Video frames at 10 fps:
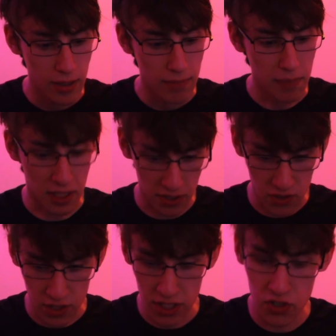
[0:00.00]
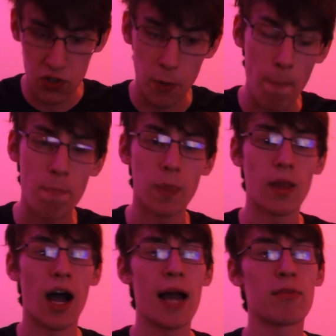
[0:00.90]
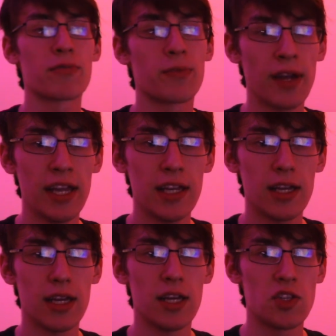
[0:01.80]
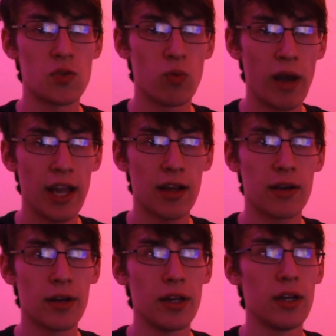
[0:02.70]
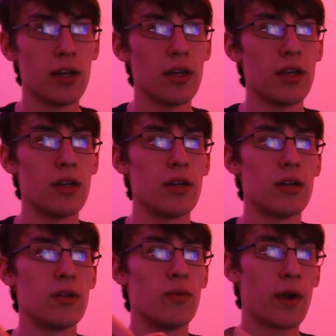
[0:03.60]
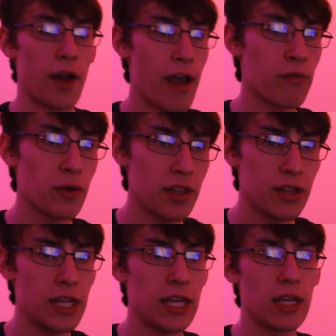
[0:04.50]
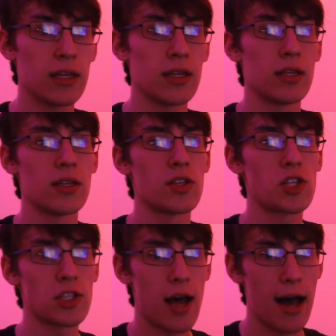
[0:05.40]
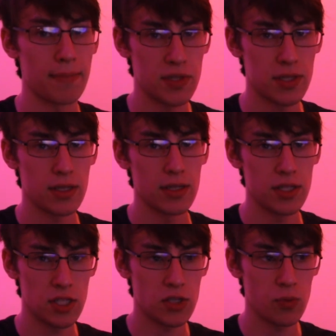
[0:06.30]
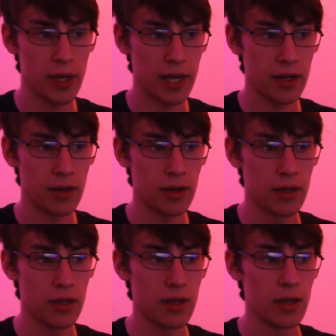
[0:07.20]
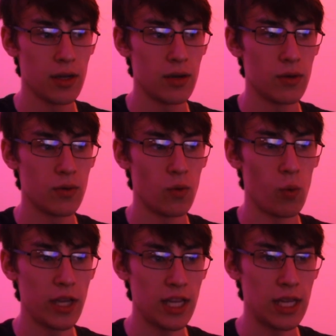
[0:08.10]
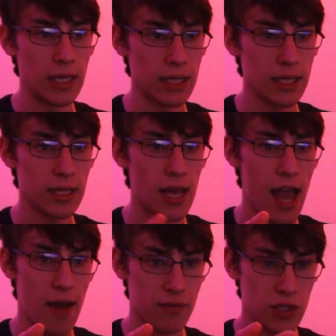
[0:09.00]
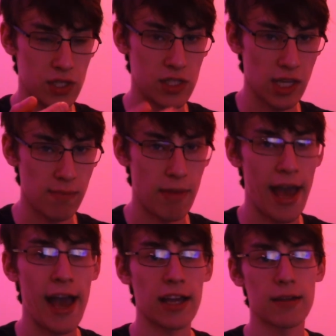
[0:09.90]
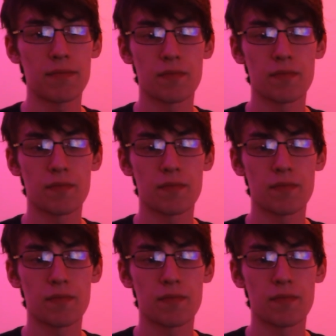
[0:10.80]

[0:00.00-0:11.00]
Because this, I'm afraid, is where everything stops. This is where we have to sit back